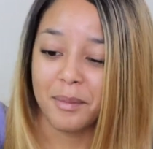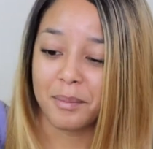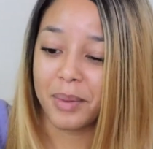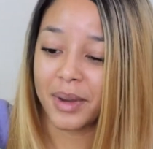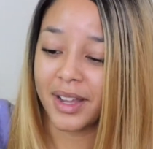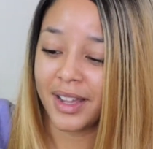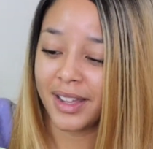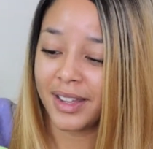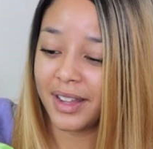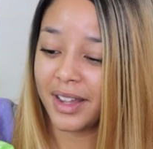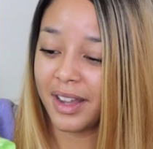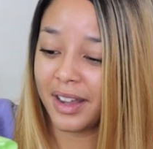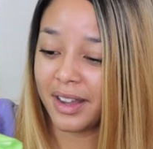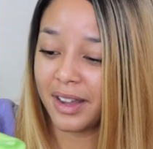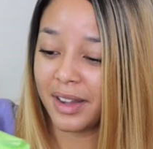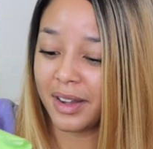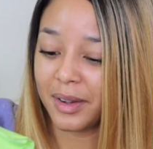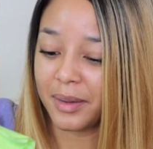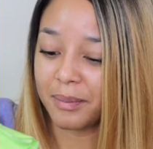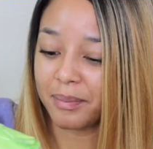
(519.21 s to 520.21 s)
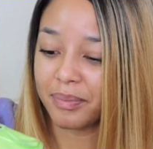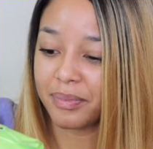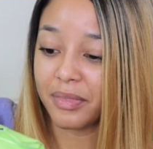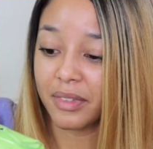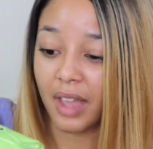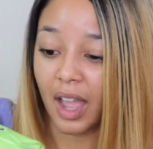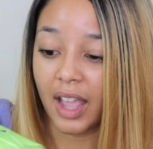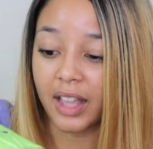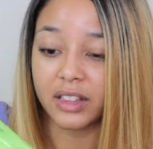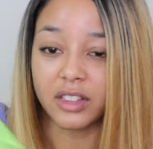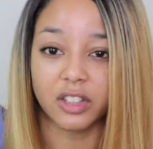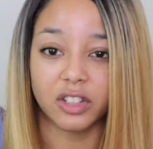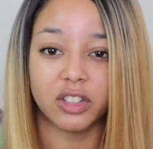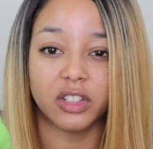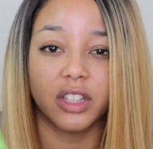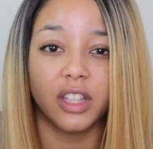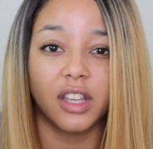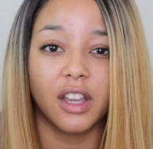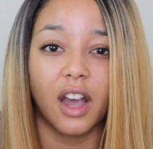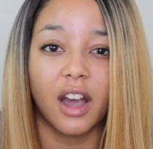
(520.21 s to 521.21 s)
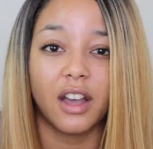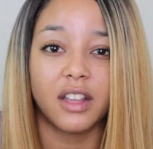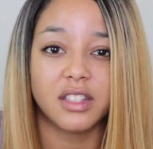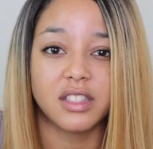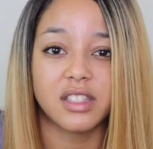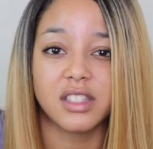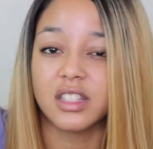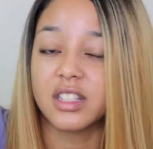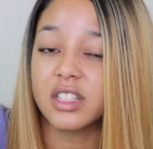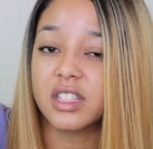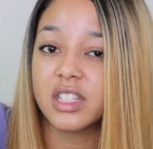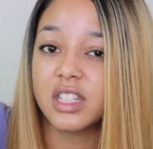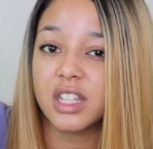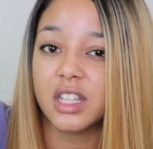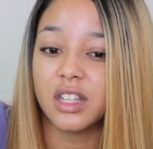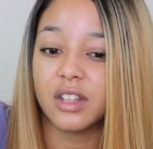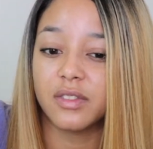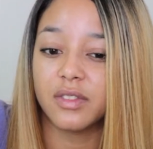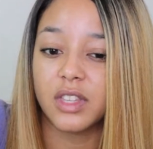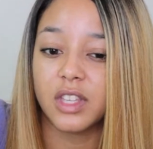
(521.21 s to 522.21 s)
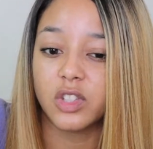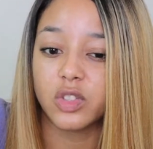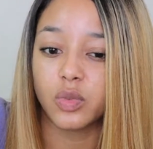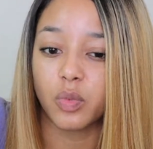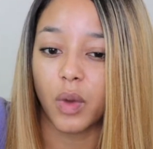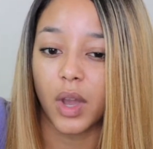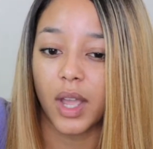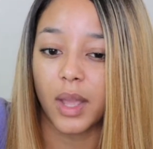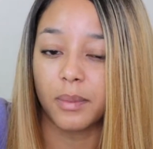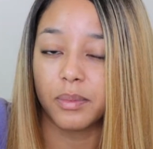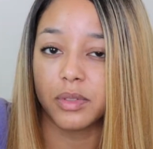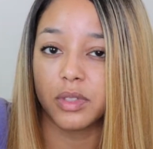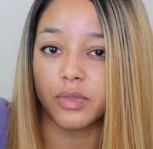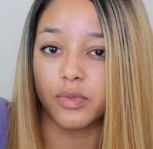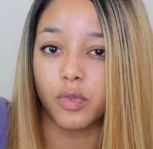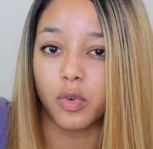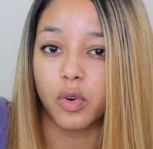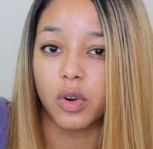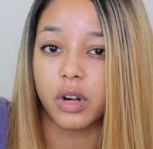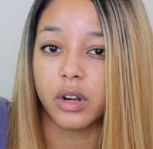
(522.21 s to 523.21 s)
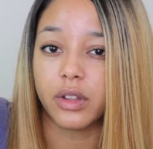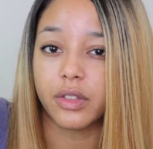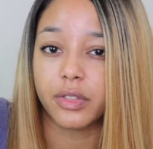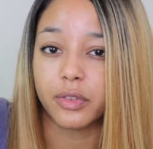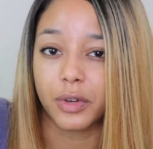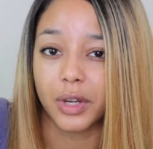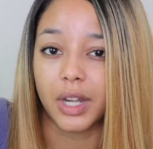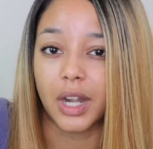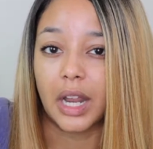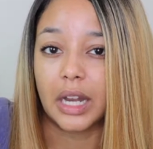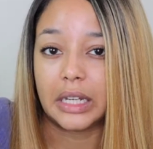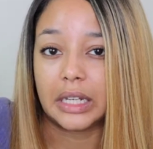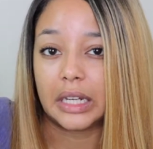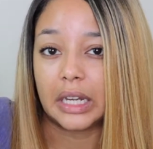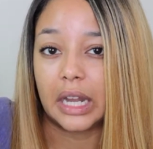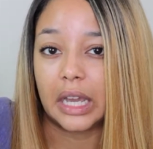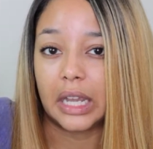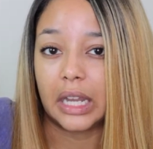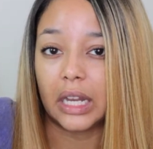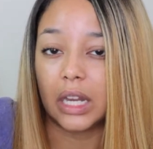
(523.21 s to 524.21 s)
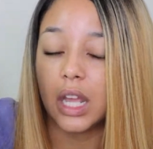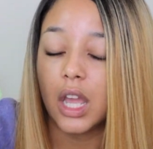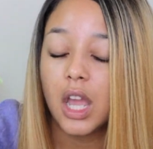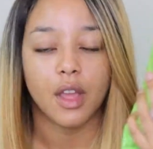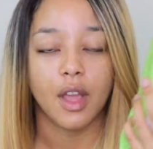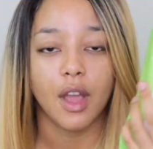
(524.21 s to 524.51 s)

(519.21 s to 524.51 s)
But um, I literally got 60 of these wipes for $3.99.